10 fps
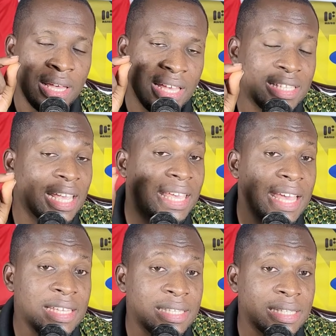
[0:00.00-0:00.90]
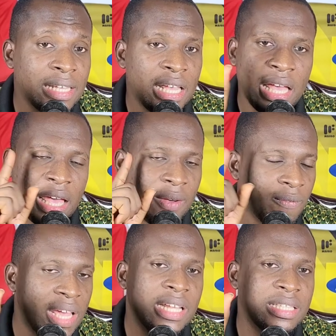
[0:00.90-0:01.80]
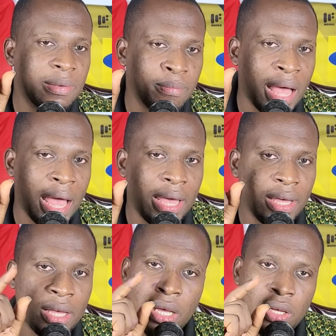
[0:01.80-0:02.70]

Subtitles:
It's a case verdict by,